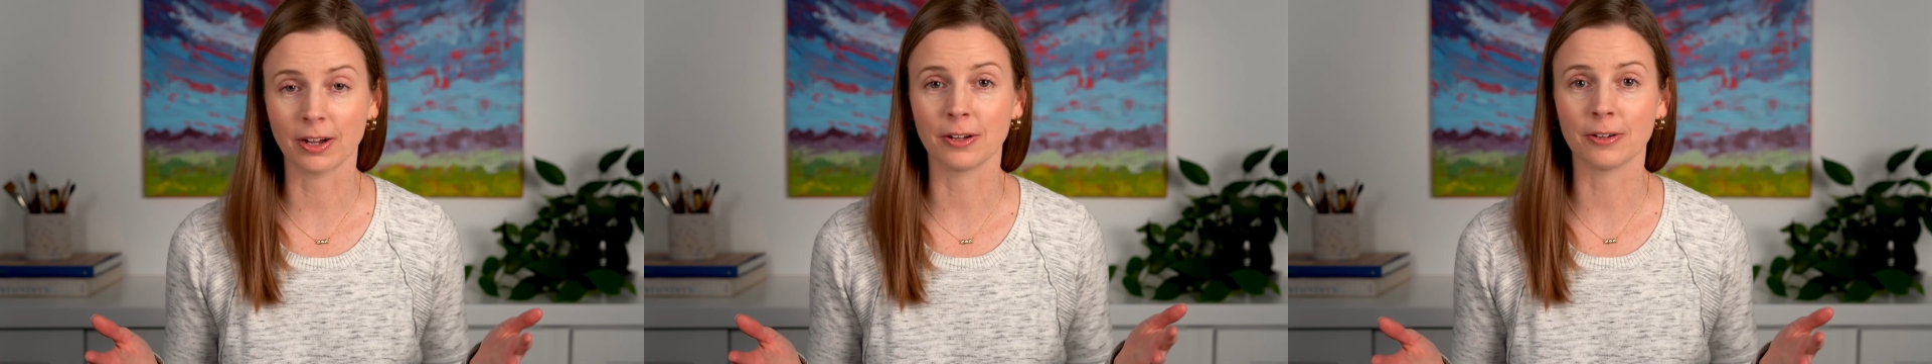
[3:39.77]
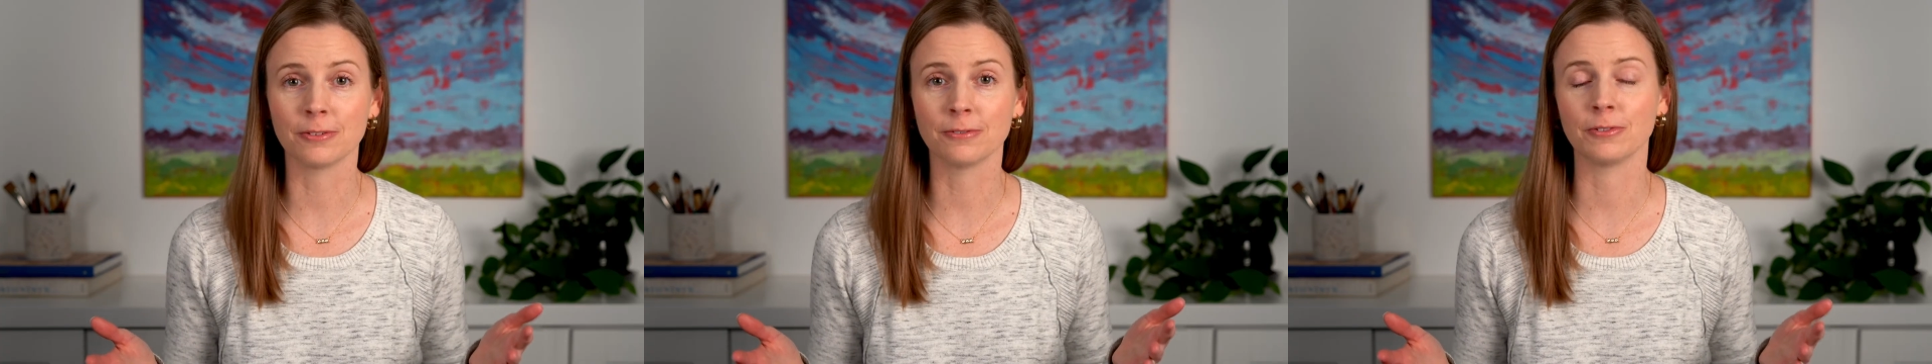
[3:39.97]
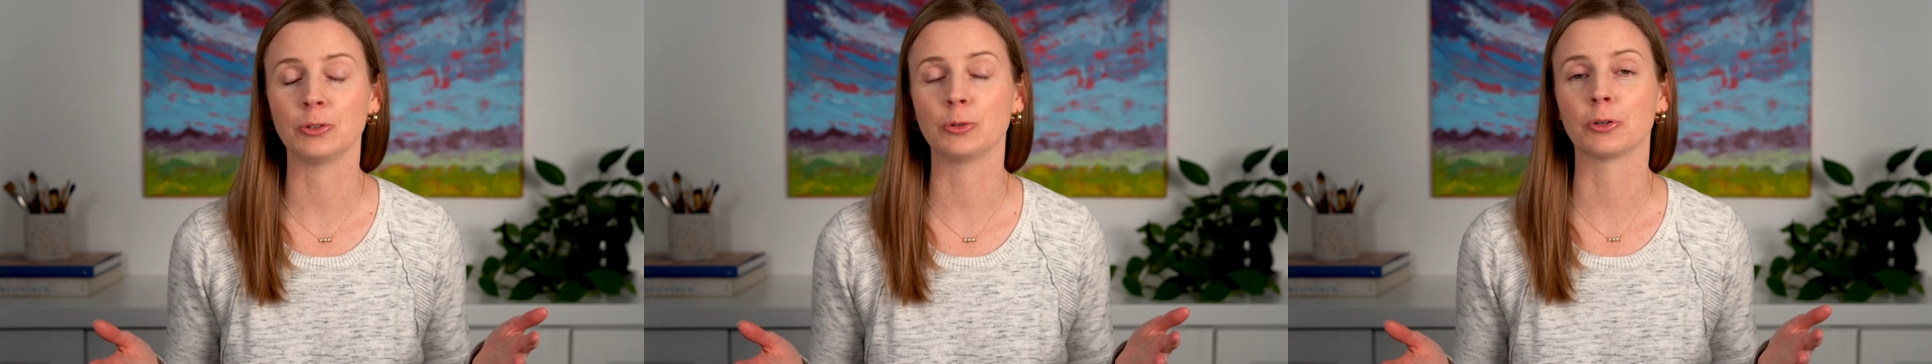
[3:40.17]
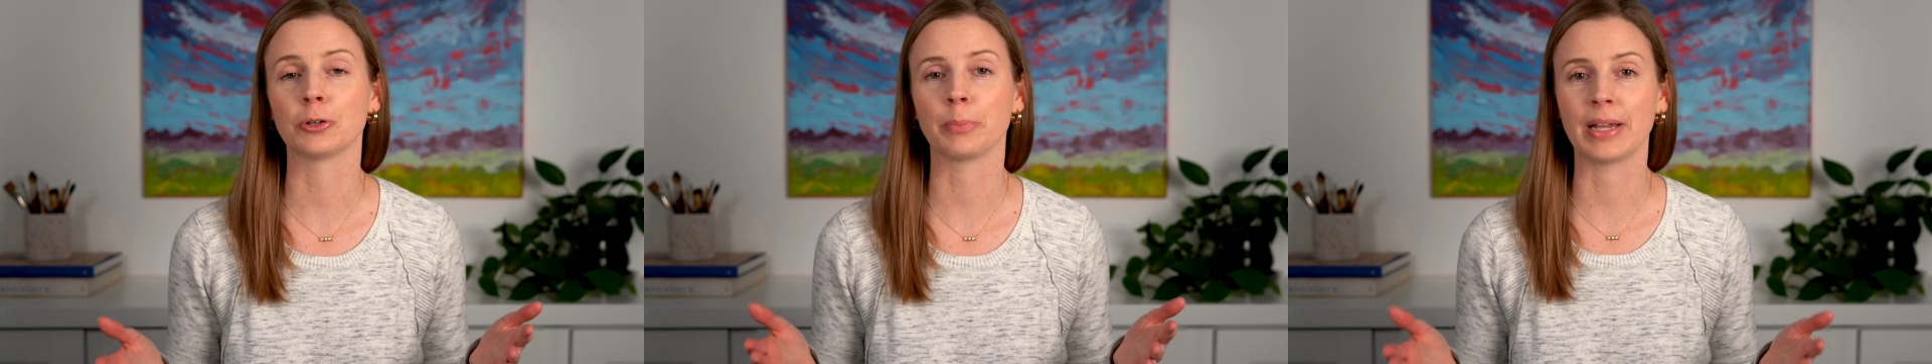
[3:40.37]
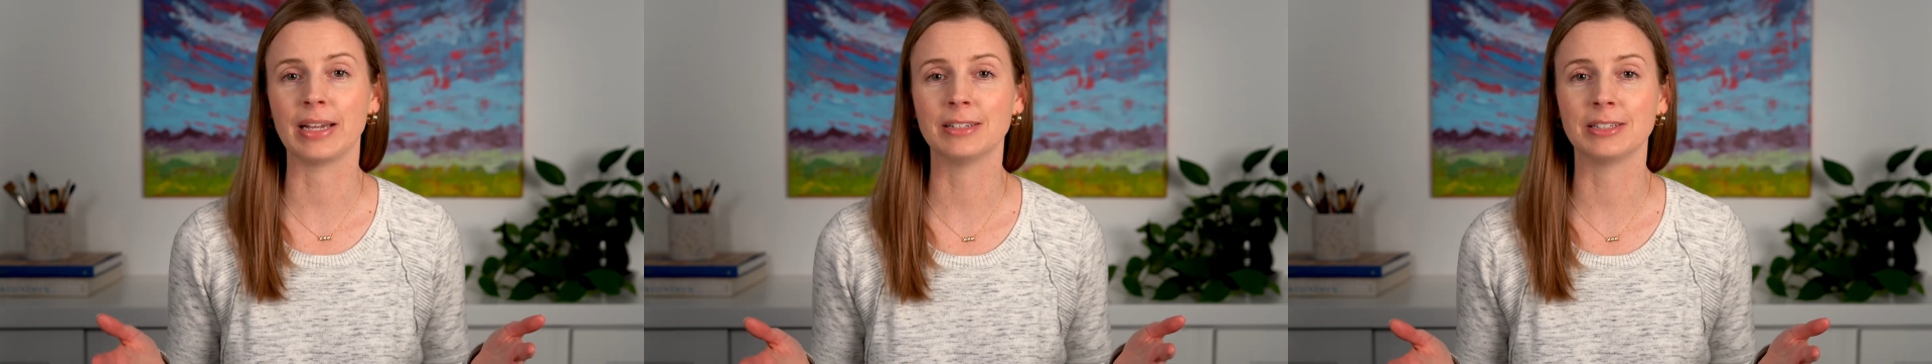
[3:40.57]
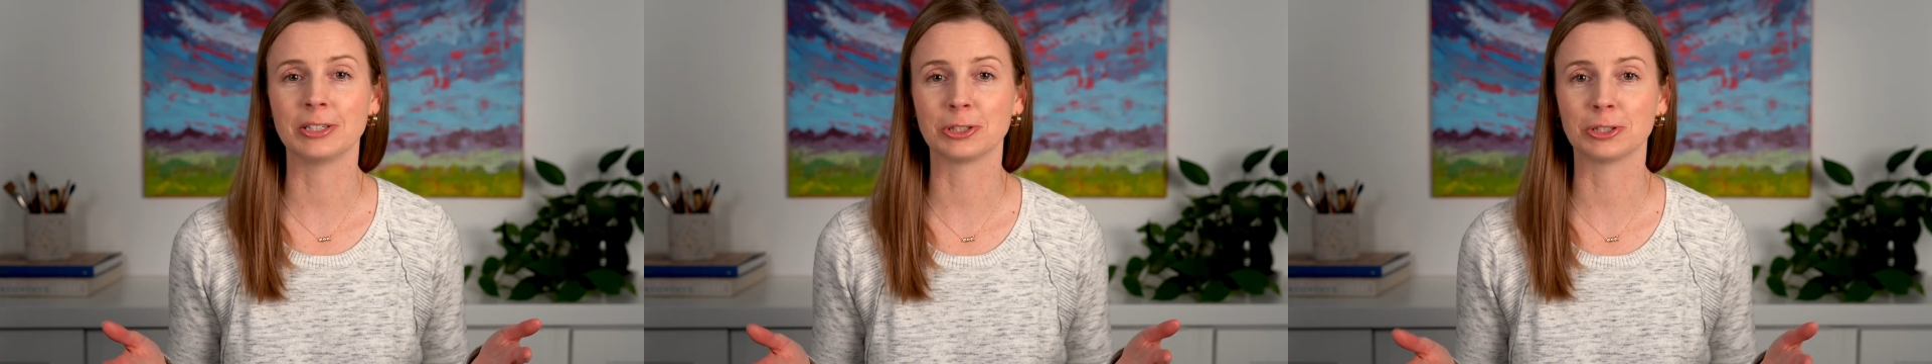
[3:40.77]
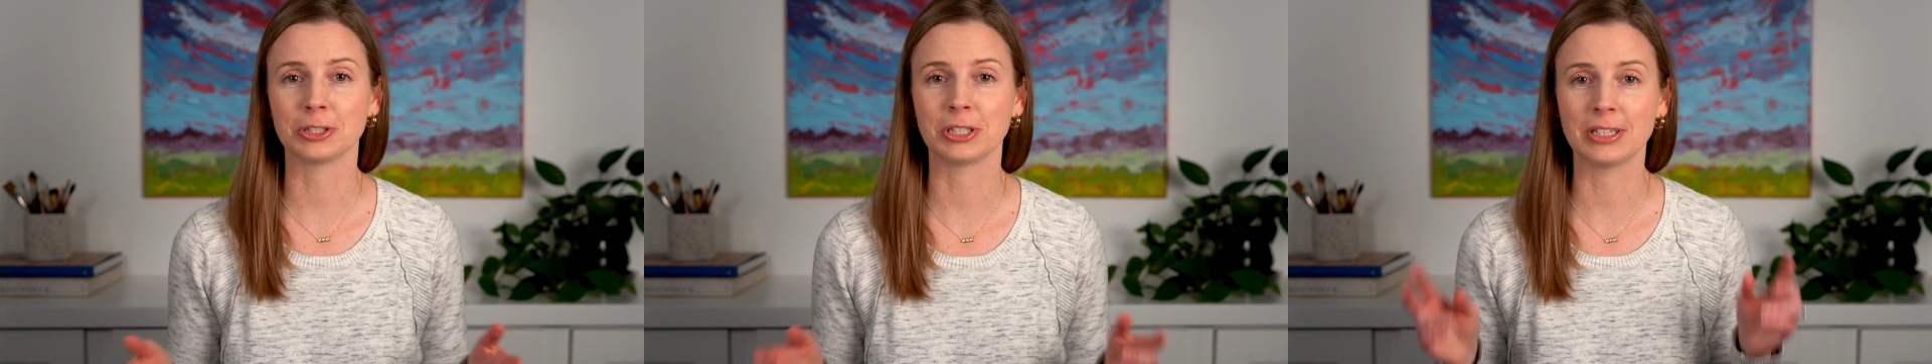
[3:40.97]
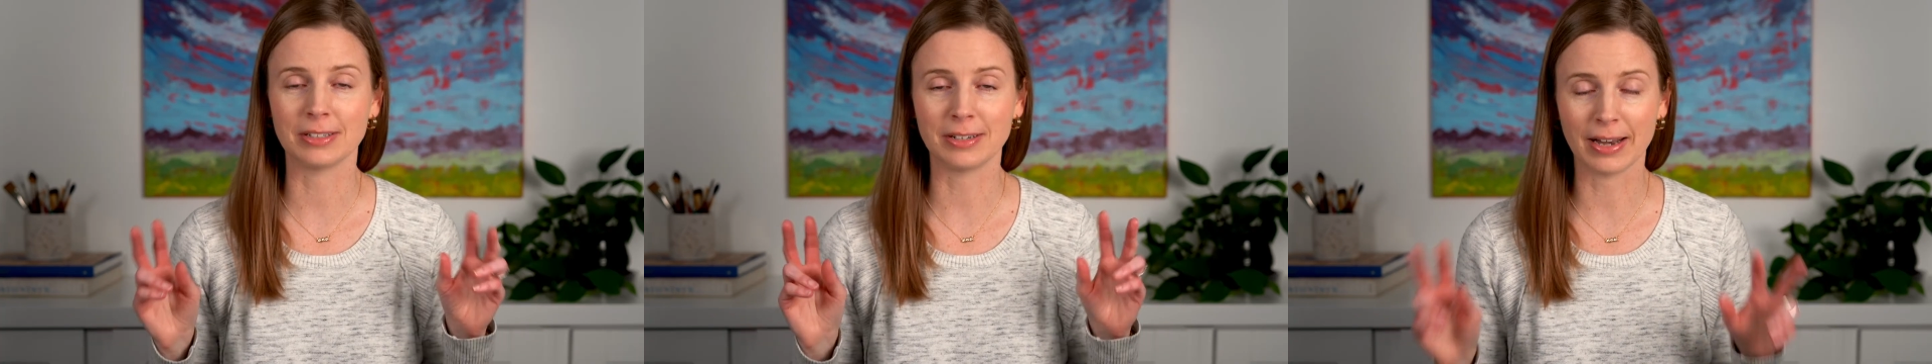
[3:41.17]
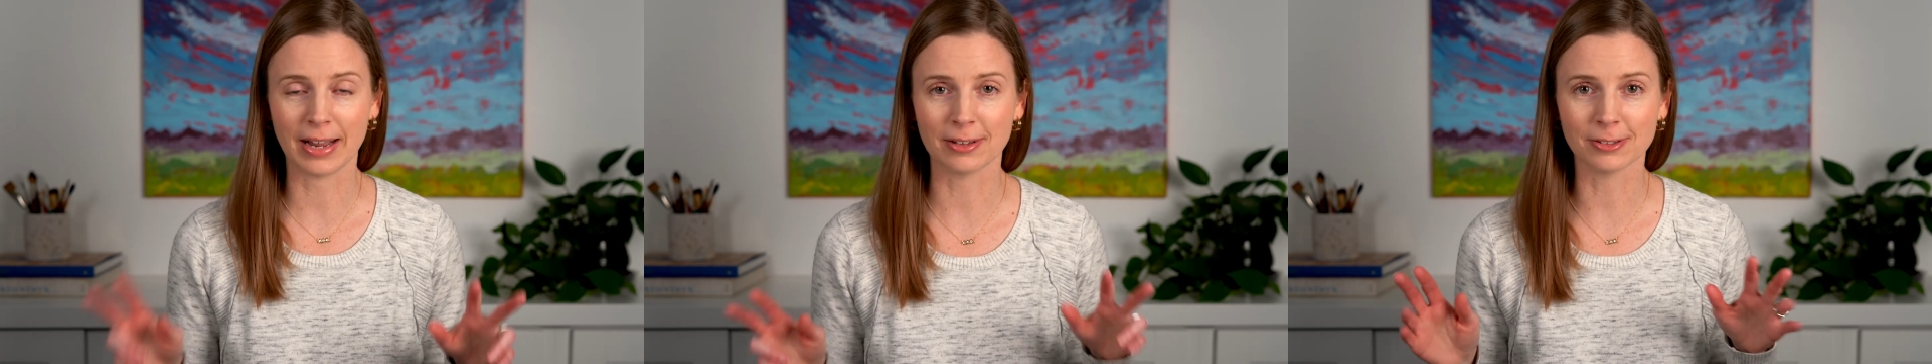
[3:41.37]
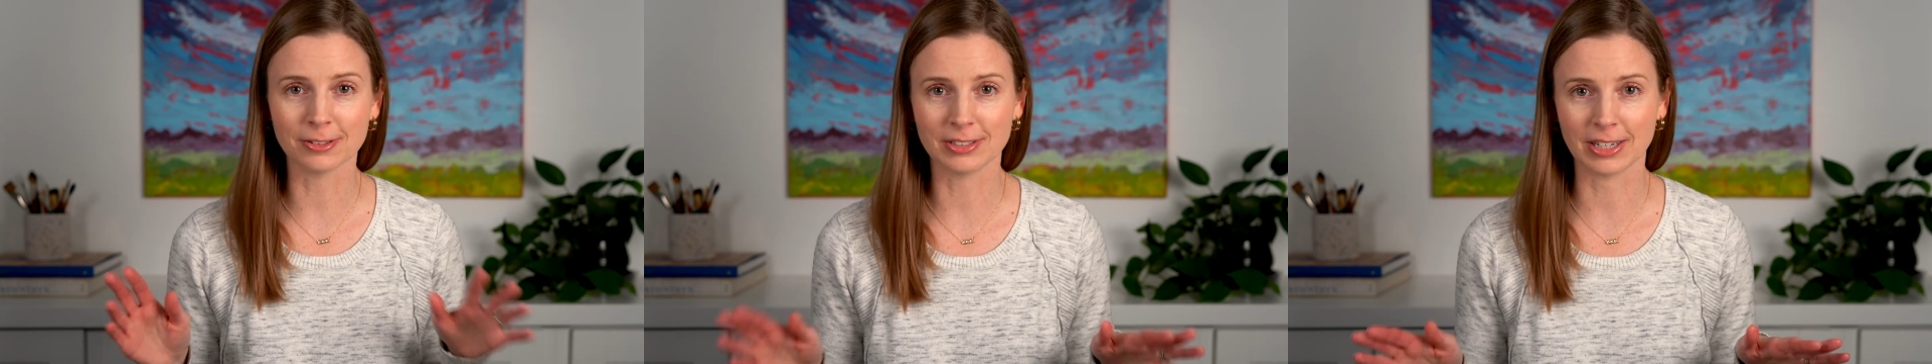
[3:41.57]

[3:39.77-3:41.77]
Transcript: of your painting journey nailed